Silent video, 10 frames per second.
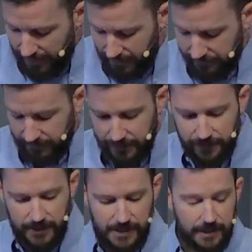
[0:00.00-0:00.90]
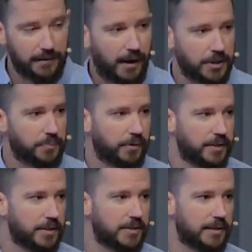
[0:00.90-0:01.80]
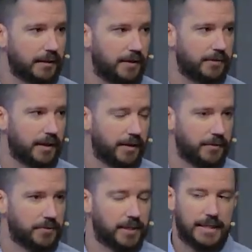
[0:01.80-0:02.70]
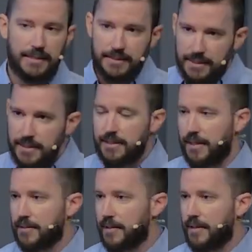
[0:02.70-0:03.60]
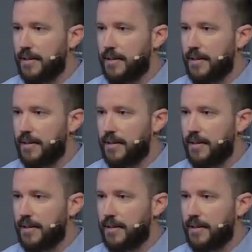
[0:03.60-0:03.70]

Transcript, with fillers: of living in God's presence and loving others, and He sees it